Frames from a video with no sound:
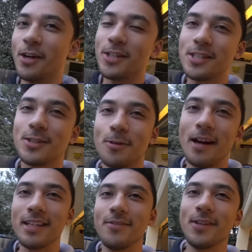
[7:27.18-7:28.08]
So just
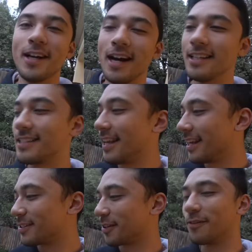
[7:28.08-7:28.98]
to give you guys
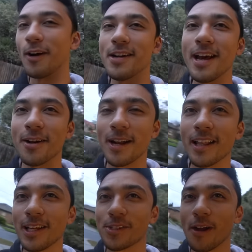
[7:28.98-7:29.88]
a sort of rundown on
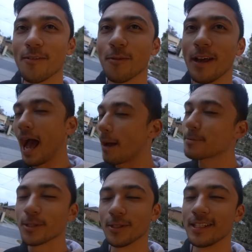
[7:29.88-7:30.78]
how that drive went.
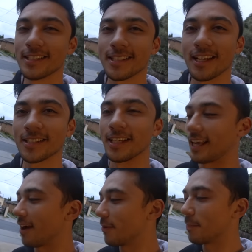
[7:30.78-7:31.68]
Absolutely
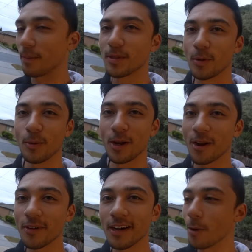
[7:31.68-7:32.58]
disgusting. Every bump that we went
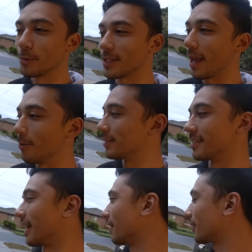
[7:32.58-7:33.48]
over, it was
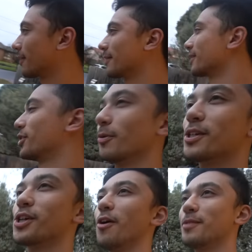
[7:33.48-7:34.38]
insane. Look, do you want
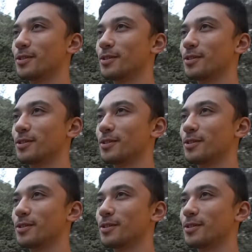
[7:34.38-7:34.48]
to show them?